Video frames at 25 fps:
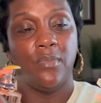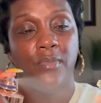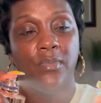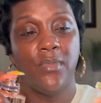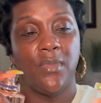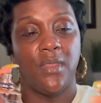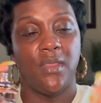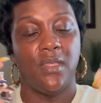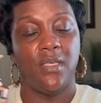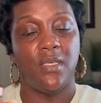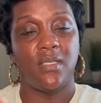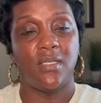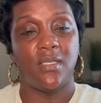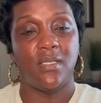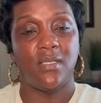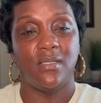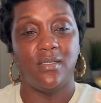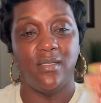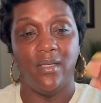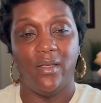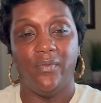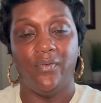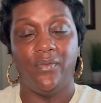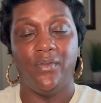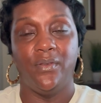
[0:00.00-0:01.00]
This is
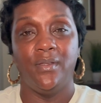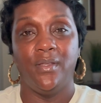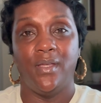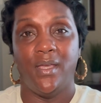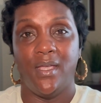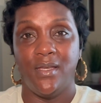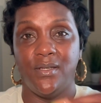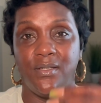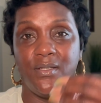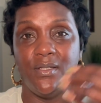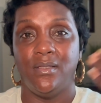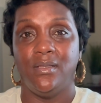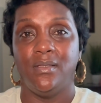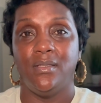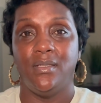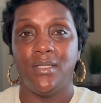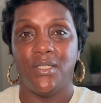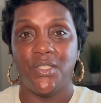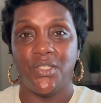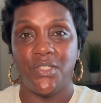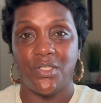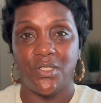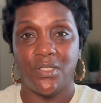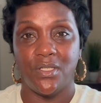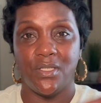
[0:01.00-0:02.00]
definitely a
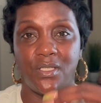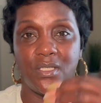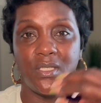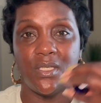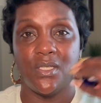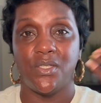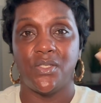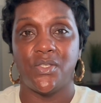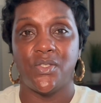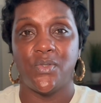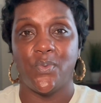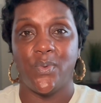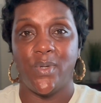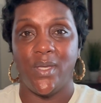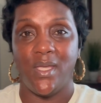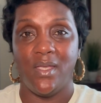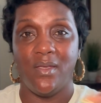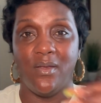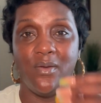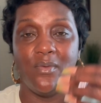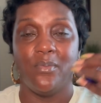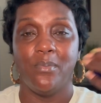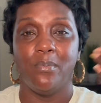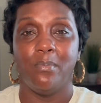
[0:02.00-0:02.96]
delicious, sweet,